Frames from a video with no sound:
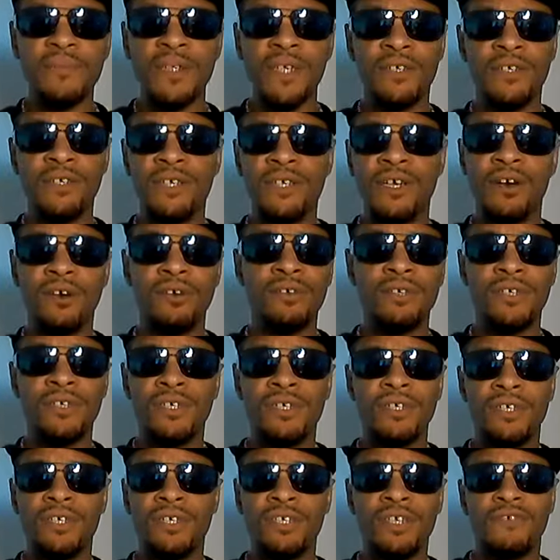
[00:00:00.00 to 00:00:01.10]
You know,
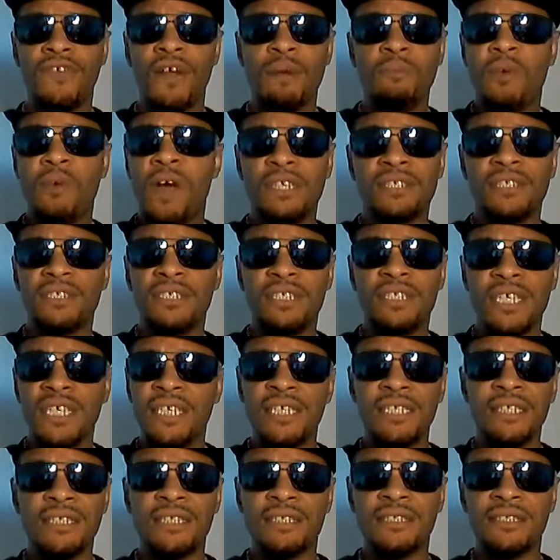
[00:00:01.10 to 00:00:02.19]
if I'm watching
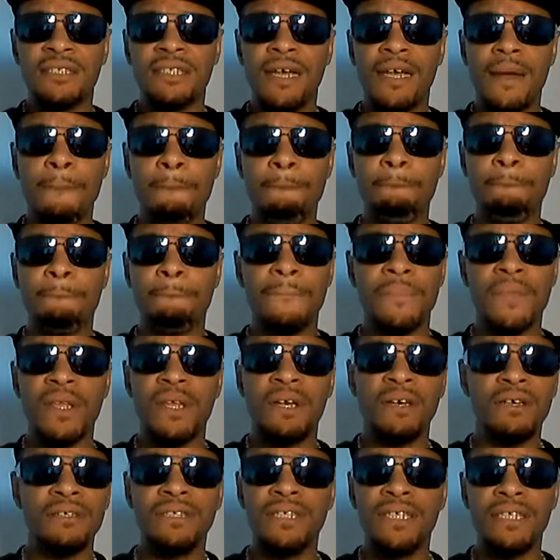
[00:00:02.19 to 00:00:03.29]
tennis or something, you
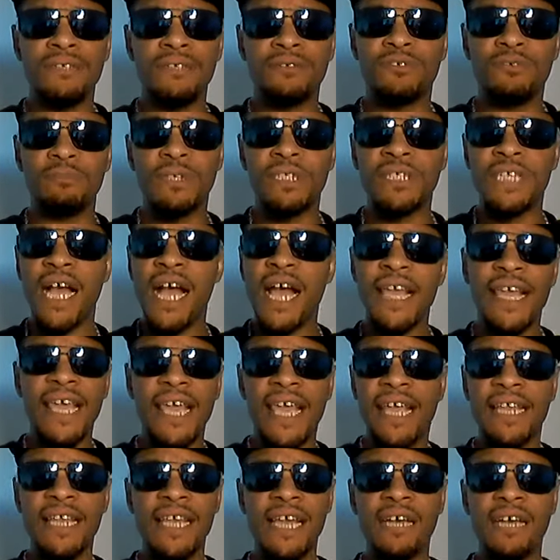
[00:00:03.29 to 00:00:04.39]
know, ain't too much eye
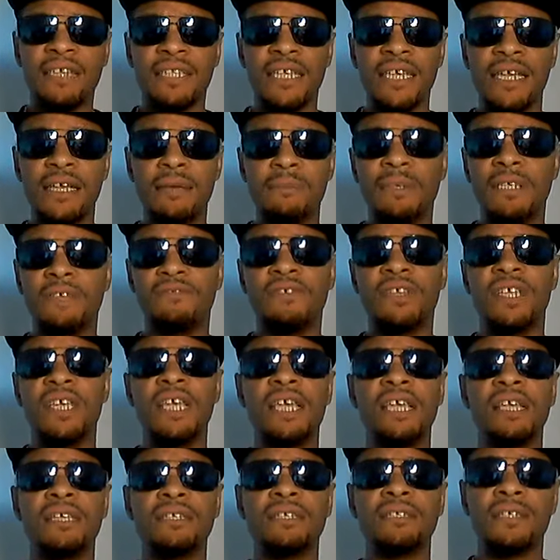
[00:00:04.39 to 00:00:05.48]
candy out there. But if it
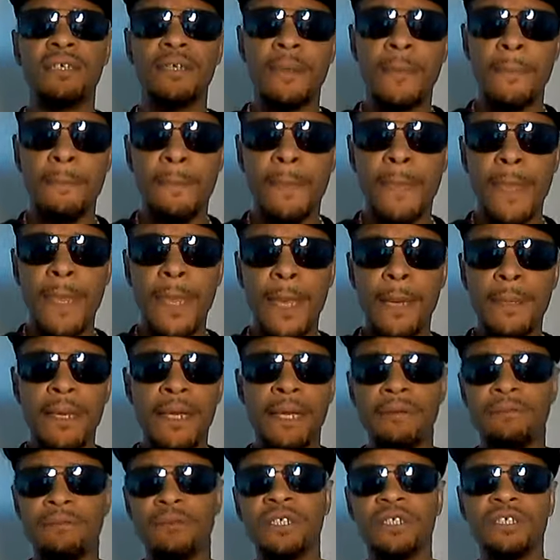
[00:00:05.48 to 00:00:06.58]
is, you know, you're
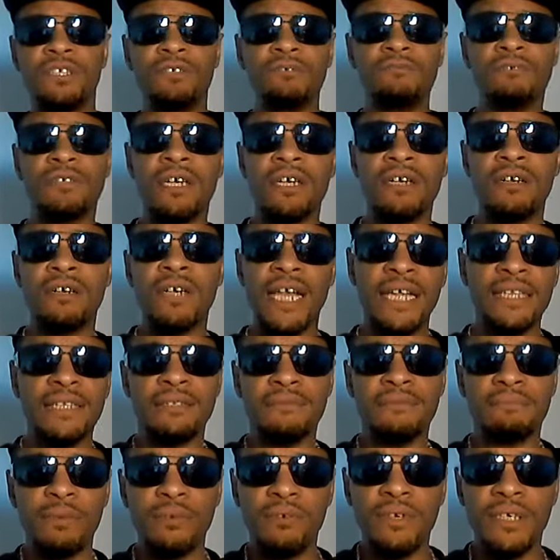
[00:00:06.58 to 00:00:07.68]
like, well, the cute girl got the
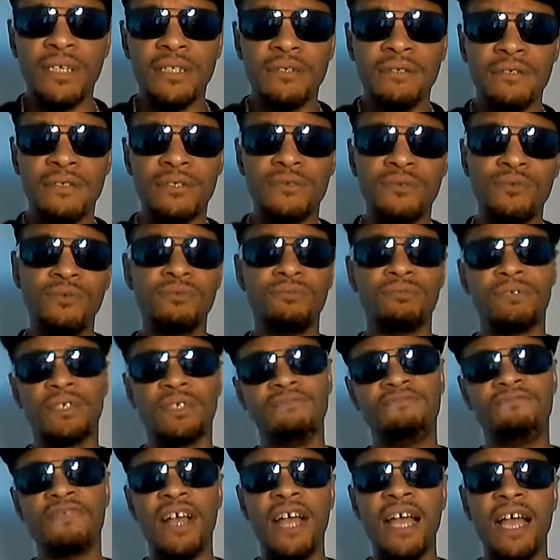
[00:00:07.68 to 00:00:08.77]
point. Well, ooh,
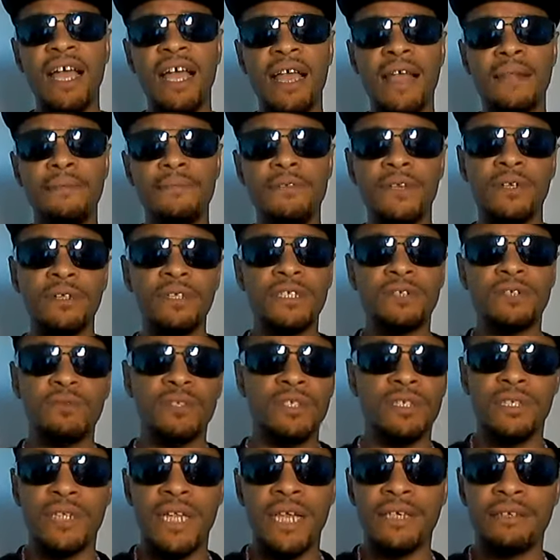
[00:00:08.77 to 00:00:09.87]
she's fine. You know, this
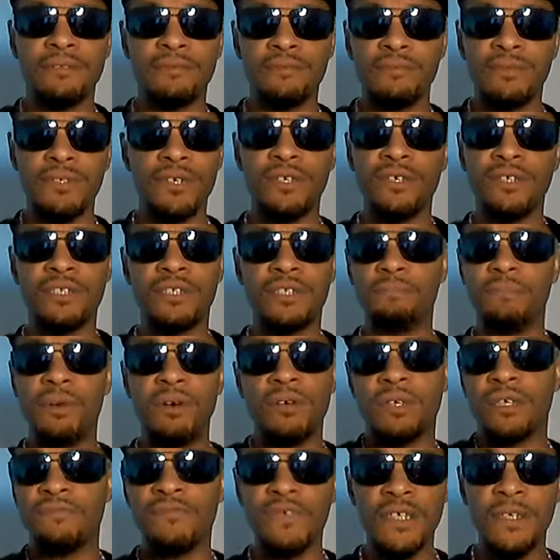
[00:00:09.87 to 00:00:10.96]
one's like your girl
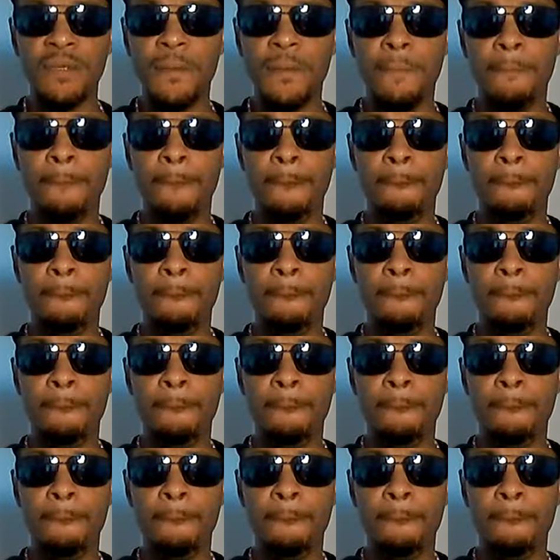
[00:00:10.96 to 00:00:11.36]
Sabokova.